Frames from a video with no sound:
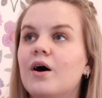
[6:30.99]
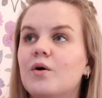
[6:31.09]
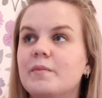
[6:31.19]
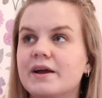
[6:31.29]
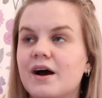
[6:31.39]

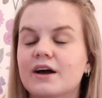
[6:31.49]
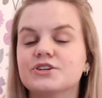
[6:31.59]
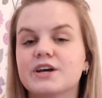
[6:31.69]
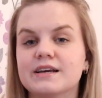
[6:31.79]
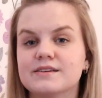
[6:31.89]
oh my
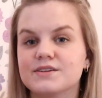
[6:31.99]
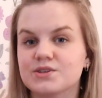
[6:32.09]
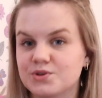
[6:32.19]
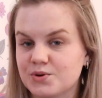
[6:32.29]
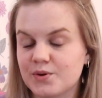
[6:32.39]
gosh, I
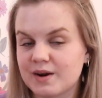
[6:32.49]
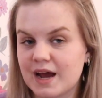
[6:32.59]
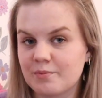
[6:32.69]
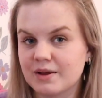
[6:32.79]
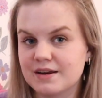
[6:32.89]
still don't know what
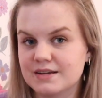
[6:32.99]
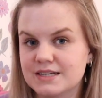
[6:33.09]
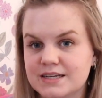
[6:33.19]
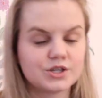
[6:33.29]
happened.